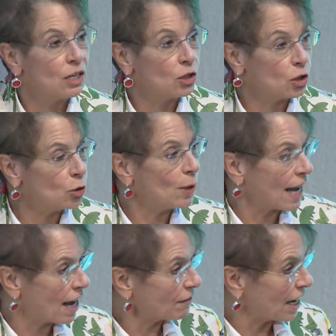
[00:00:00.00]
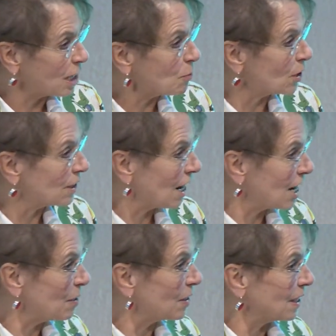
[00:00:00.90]
do you have any more
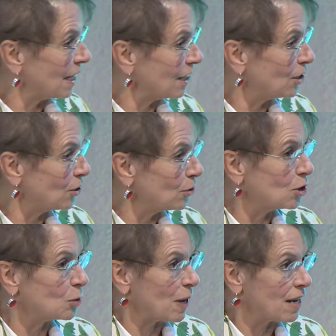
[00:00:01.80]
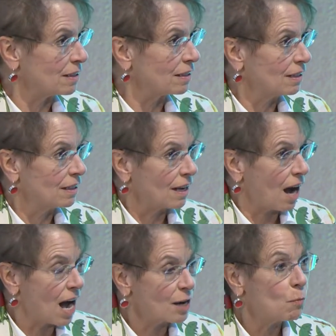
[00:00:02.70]
time in the day to spend
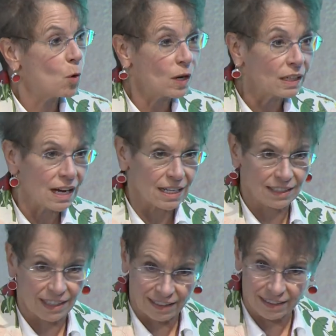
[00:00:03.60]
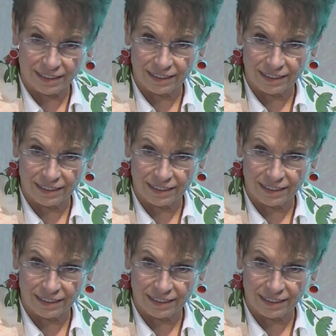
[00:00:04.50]
on more content?